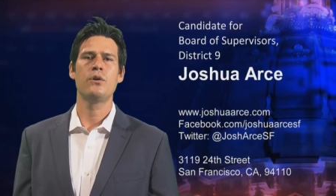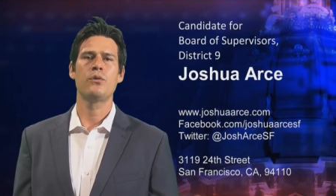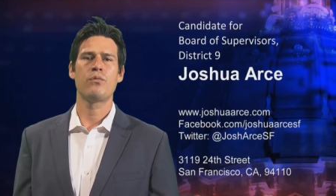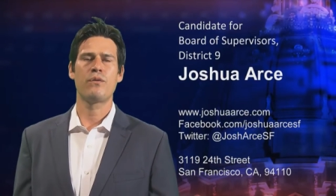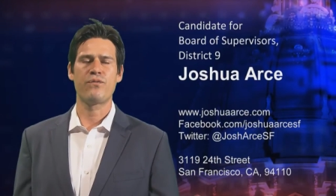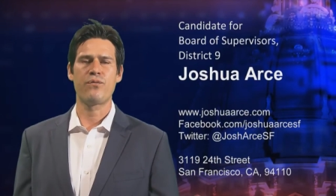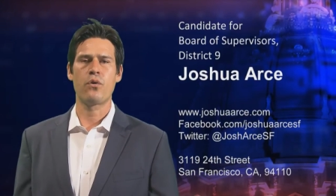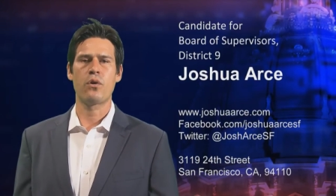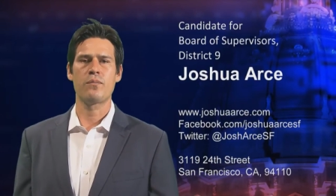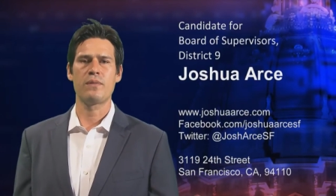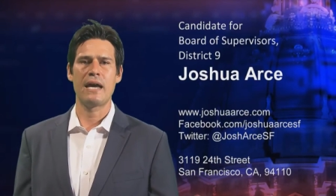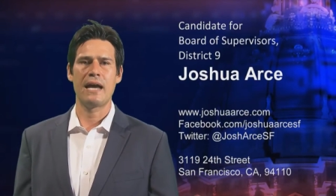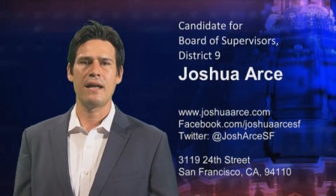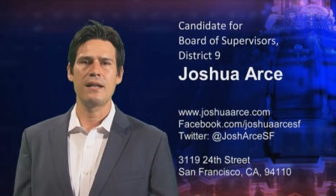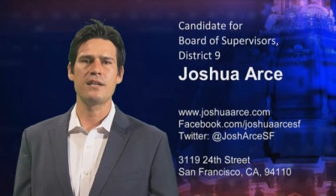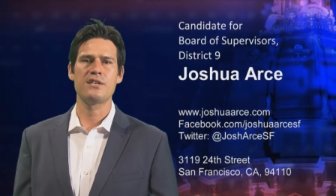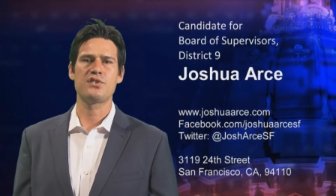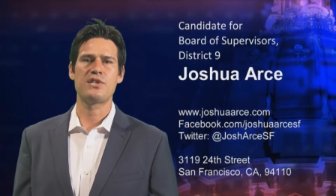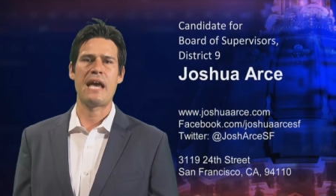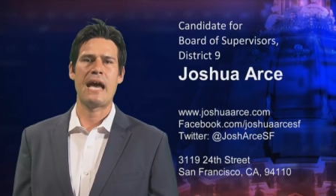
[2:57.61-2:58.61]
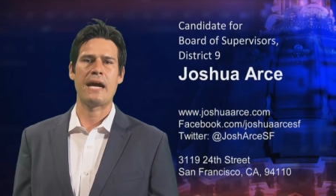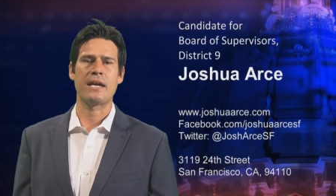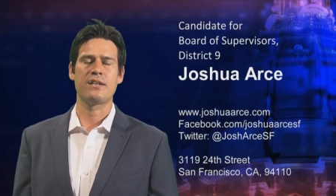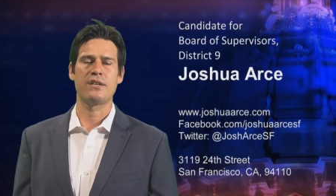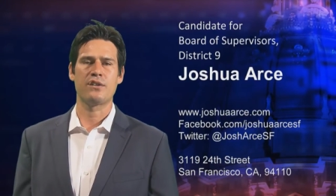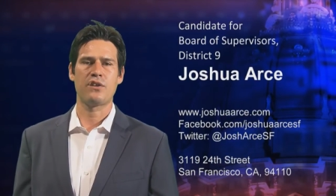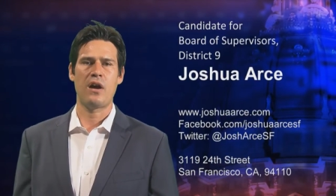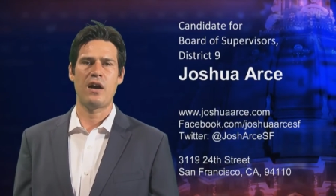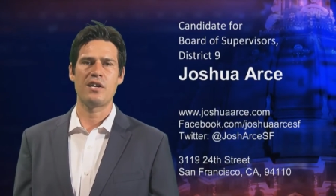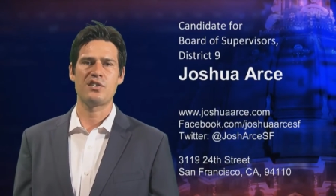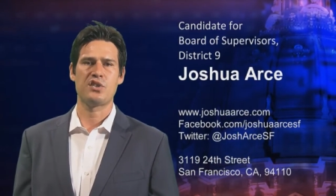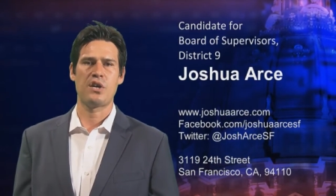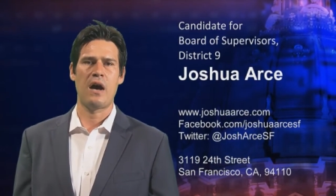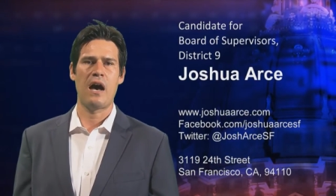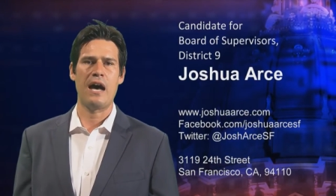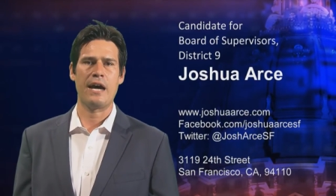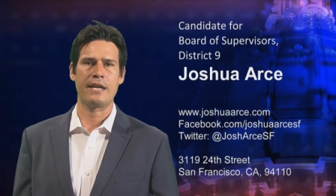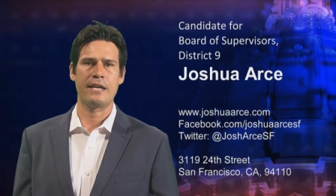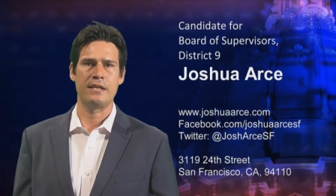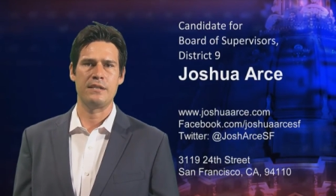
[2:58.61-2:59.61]
reform the Ellis Act and
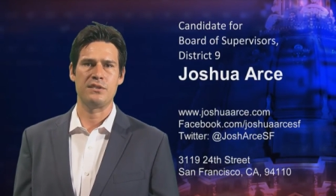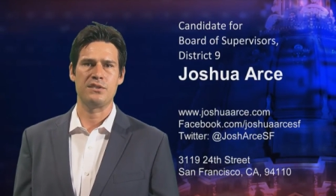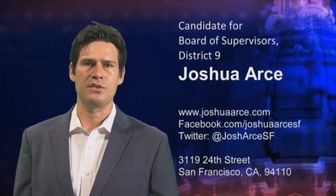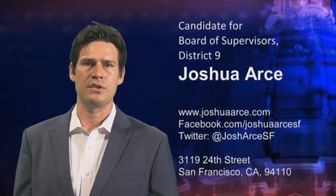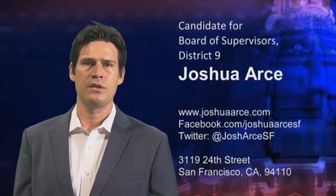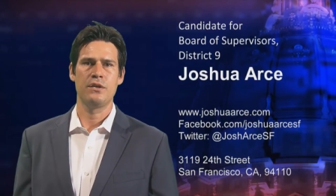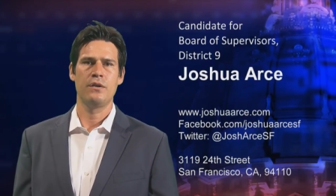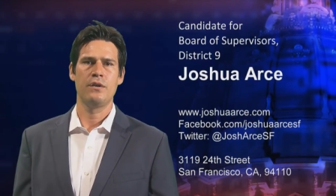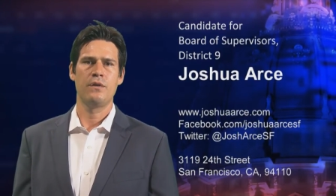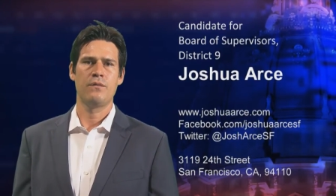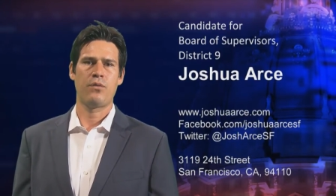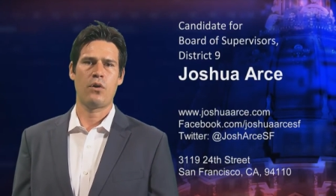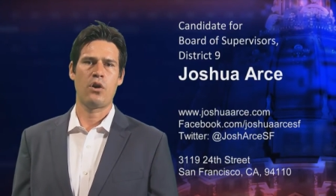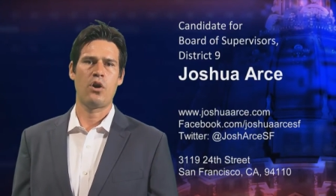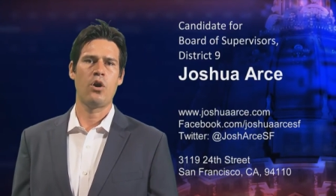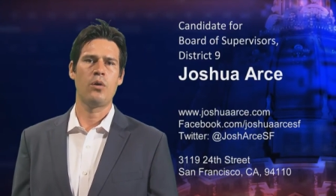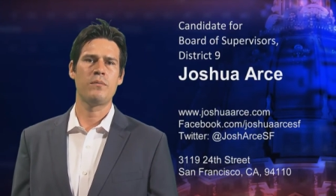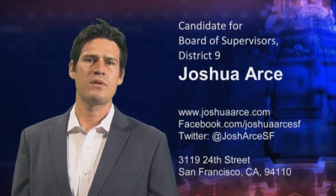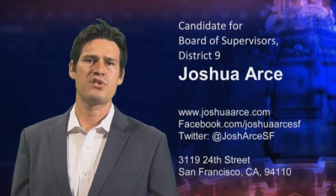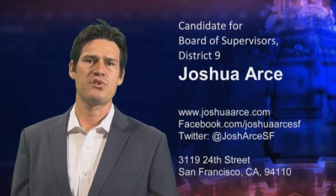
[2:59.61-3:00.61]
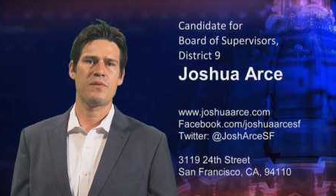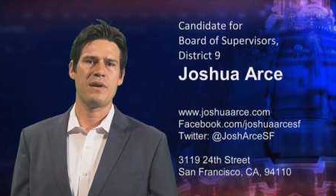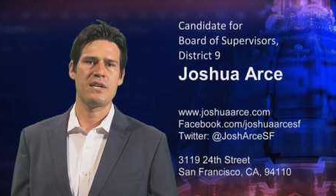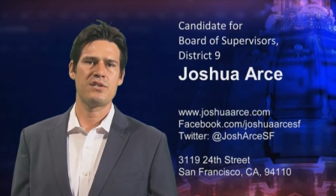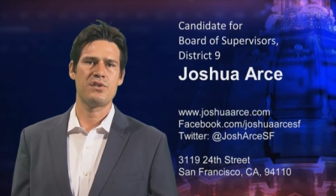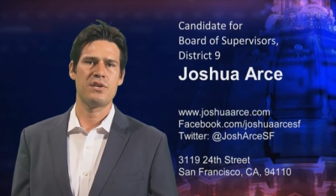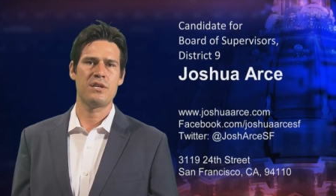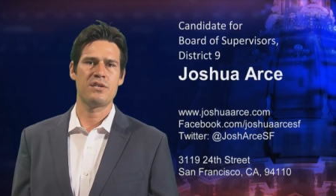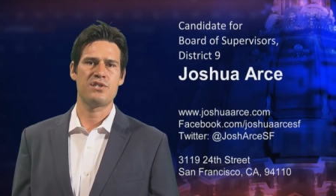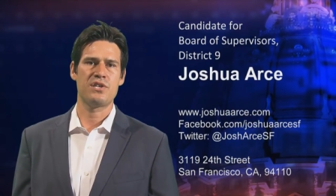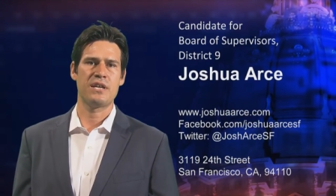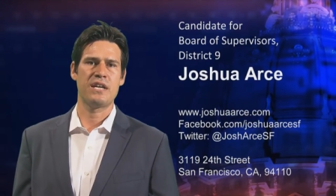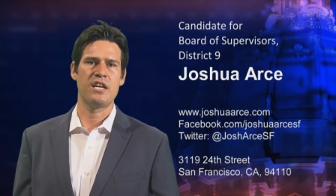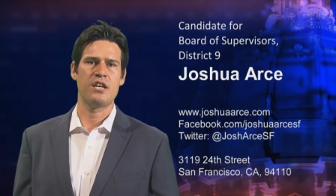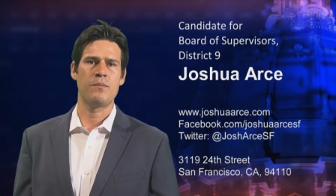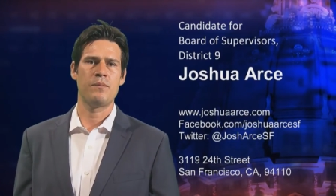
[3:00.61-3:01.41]
Costa-Hawkins. For our homeless residents, to get